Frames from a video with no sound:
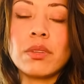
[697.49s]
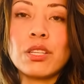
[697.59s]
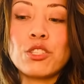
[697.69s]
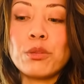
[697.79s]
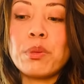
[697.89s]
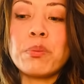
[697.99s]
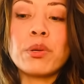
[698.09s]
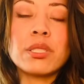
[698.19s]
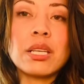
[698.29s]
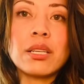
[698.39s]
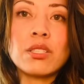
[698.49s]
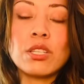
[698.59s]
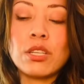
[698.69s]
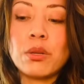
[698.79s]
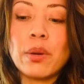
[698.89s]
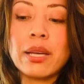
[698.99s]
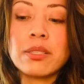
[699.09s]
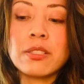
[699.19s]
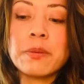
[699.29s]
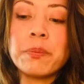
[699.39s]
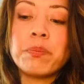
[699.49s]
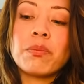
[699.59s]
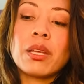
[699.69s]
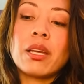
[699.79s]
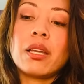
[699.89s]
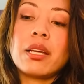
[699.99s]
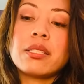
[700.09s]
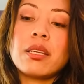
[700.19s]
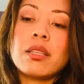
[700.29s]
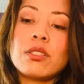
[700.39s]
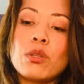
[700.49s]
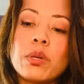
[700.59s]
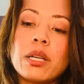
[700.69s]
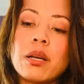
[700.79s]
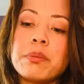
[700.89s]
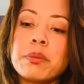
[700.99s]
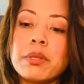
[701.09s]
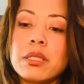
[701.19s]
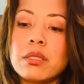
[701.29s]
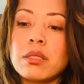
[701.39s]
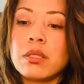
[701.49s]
it should be presented to you as. Can I see the Two of Cups, please?